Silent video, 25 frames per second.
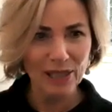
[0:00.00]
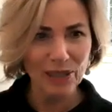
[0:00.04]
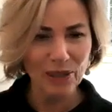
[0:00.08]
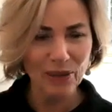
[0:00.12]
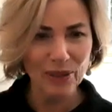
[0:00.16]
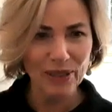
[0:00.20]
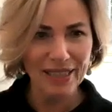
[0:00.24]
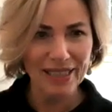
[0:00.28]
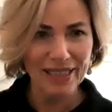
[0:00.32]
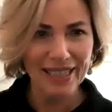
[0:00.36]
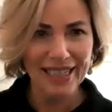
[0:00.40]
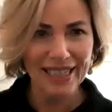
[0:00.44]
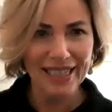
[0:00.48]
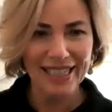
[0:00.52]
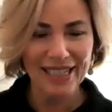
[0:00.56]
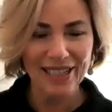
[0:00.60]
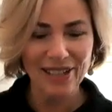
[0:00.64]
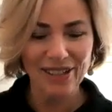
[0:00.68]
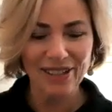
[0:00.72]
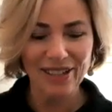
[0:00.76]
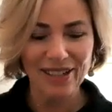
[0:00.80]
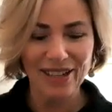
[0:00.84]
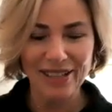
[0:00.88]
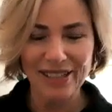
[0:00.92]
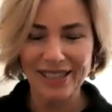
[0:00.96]
Christine,
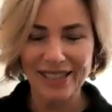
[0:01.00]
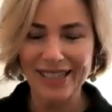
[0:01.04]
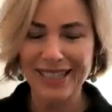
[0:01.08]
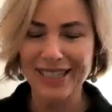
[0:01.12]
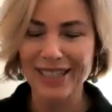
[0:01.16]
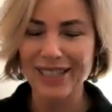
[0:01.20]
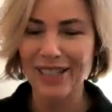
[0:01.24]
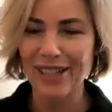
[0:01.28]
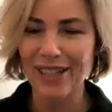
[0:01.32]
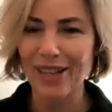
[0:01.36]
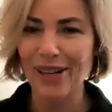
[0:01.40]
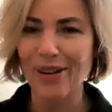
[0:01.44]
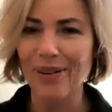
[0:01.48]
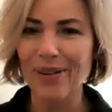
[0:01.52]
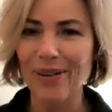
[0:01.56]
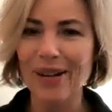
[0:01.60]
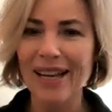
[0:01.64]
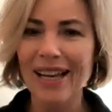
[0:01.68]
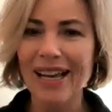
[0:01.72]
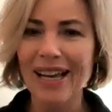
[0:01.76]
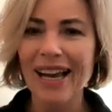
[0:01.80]
our CTO.